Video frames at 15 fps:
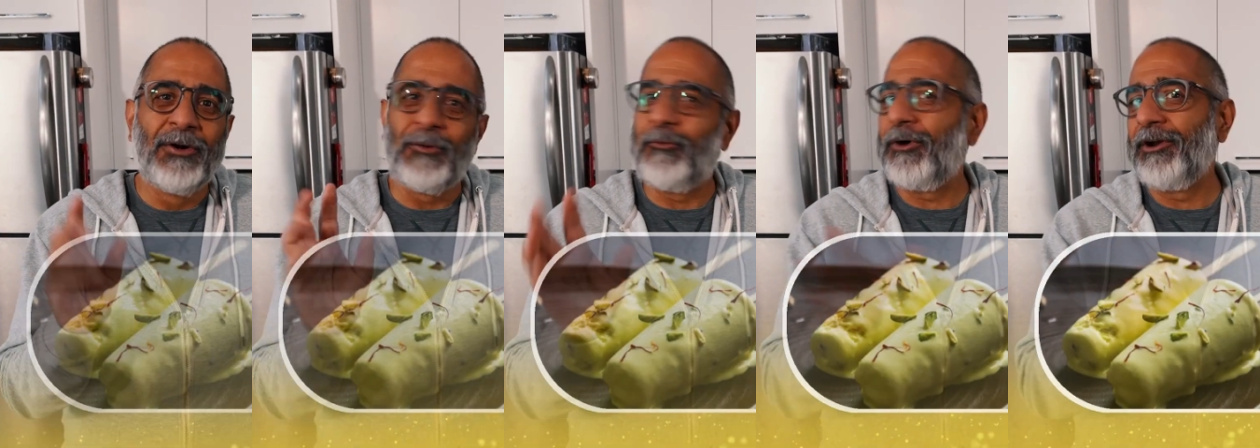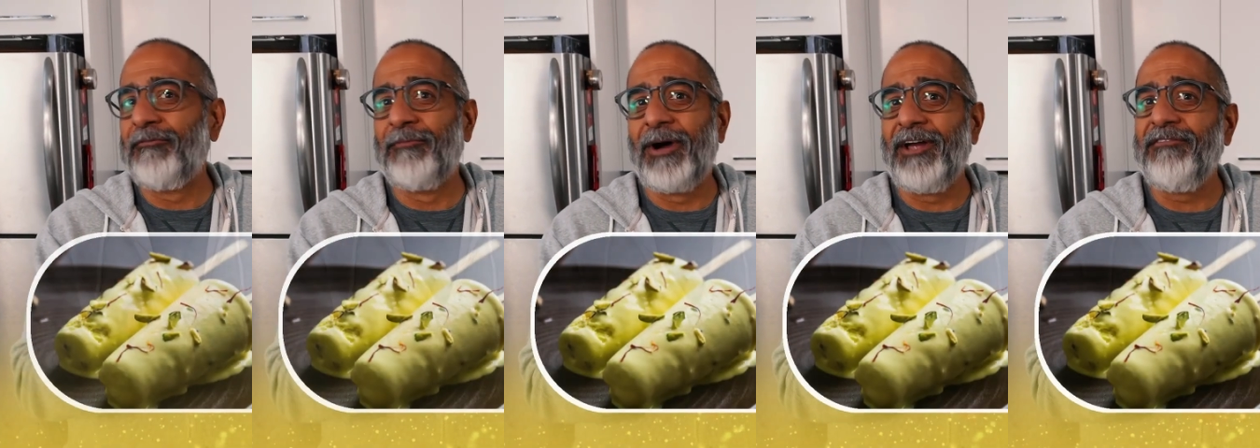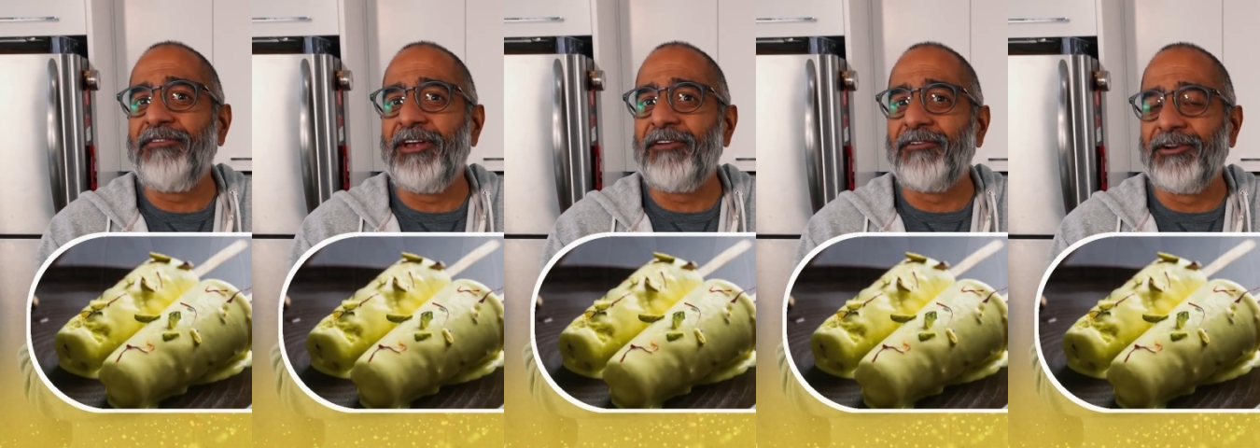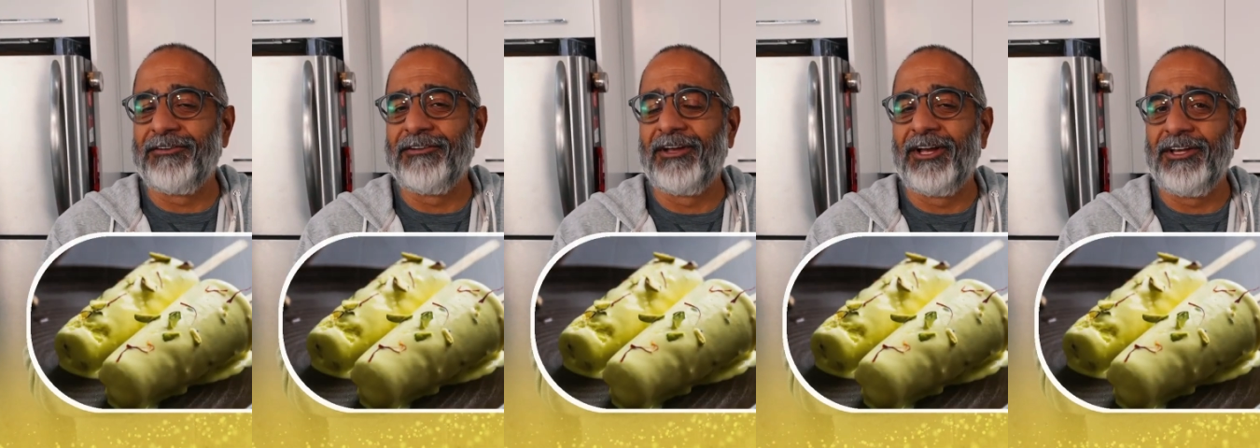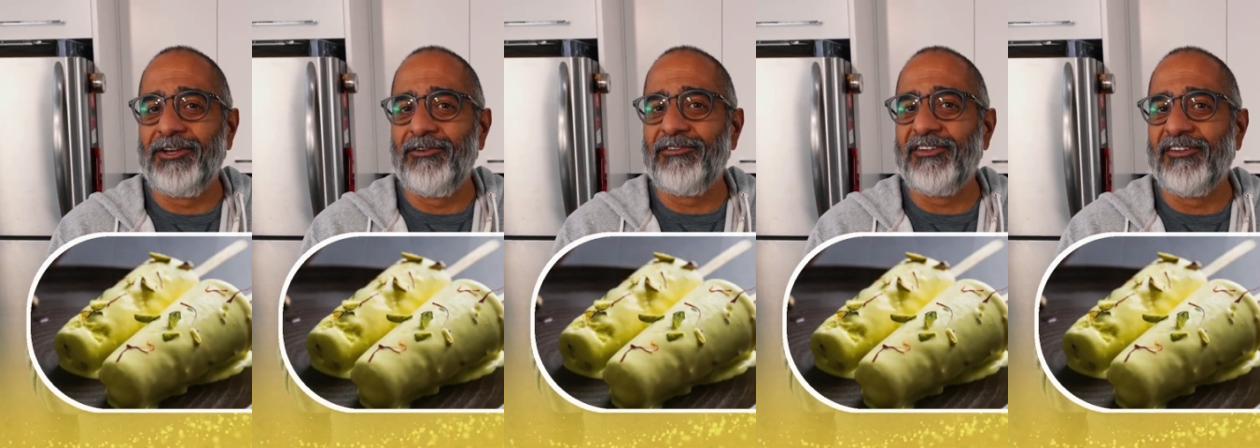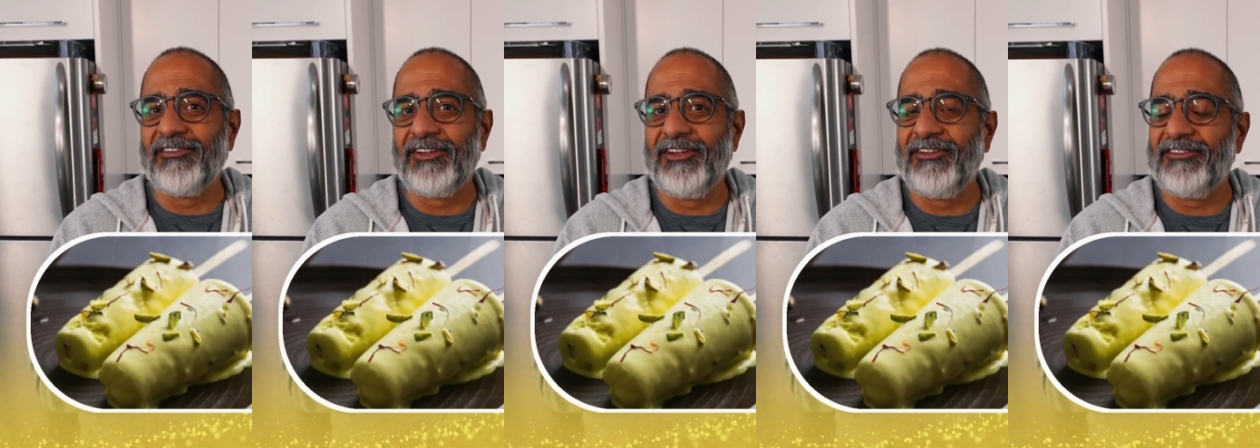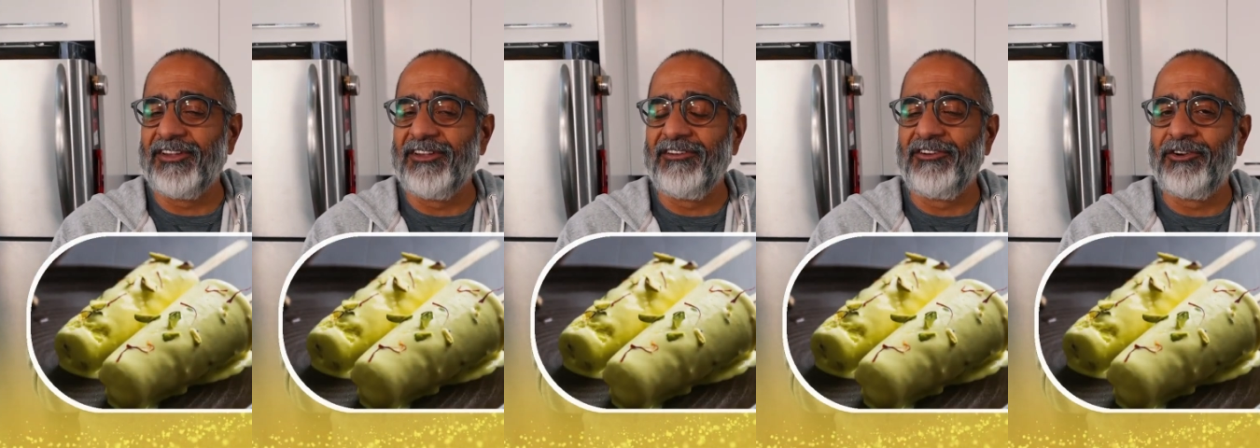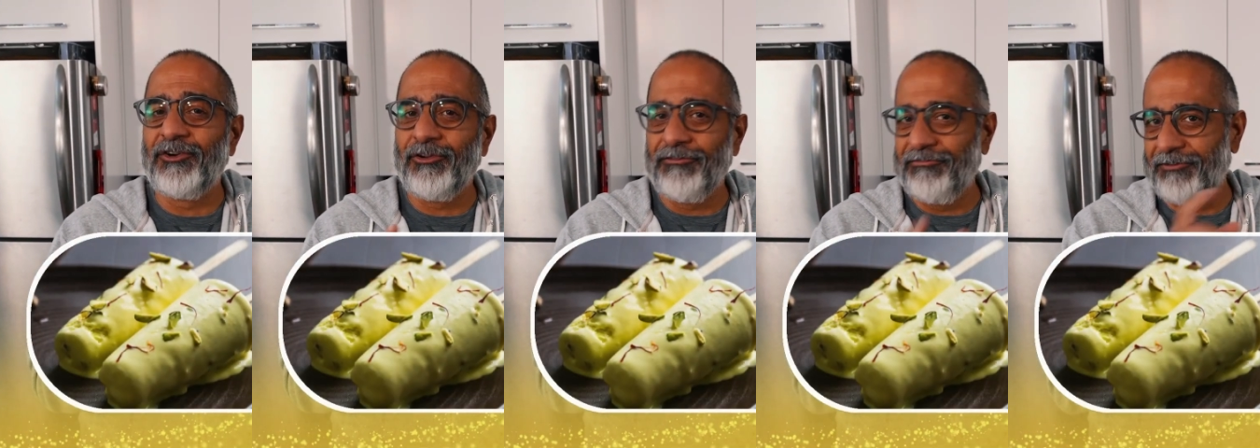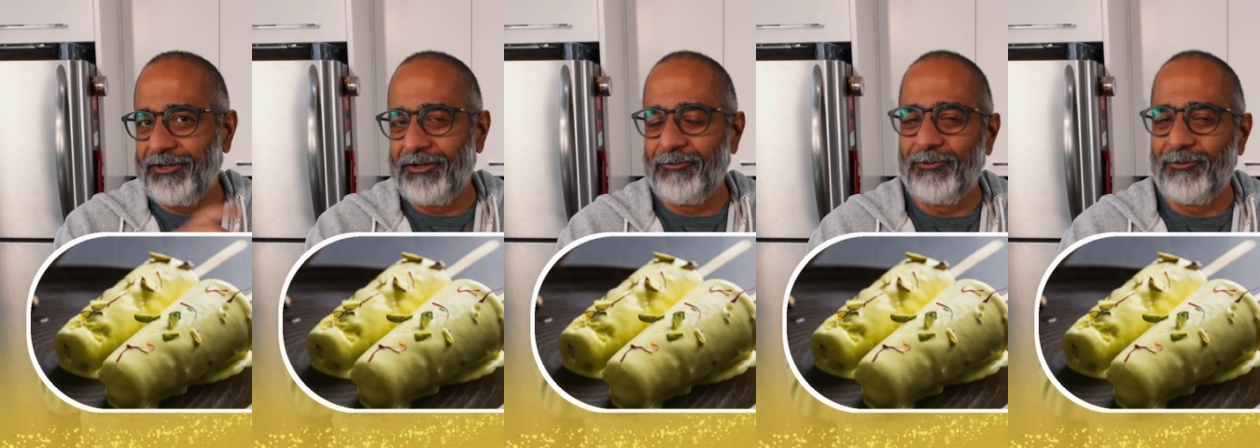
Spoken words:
One of my favorite uses is in kulfi,